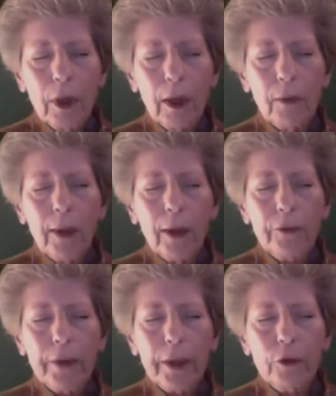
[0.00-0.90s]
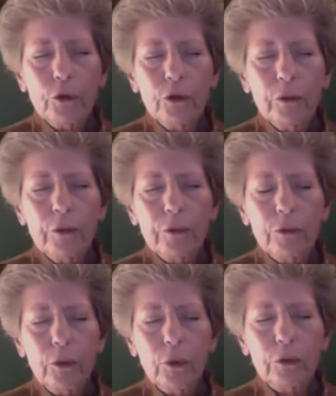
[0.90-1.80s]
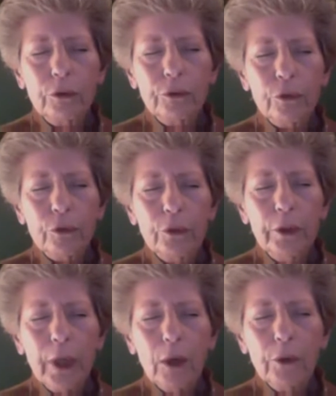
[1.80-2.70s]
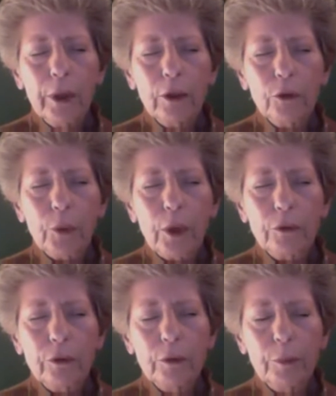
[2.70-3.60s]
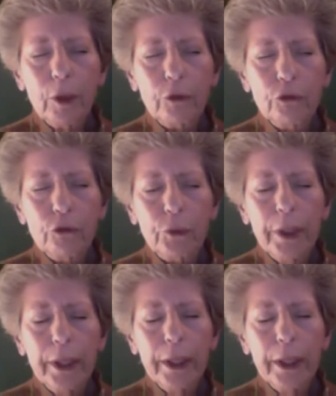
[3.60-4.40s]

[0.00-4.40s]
Allow the energy of the soul to flow down and around and about you,